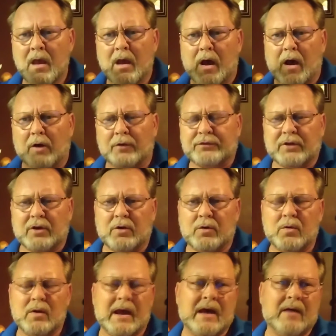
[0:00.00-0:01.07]

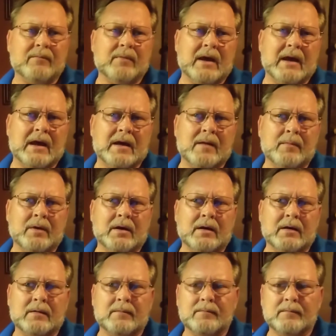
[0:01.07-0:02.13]
Also, I'm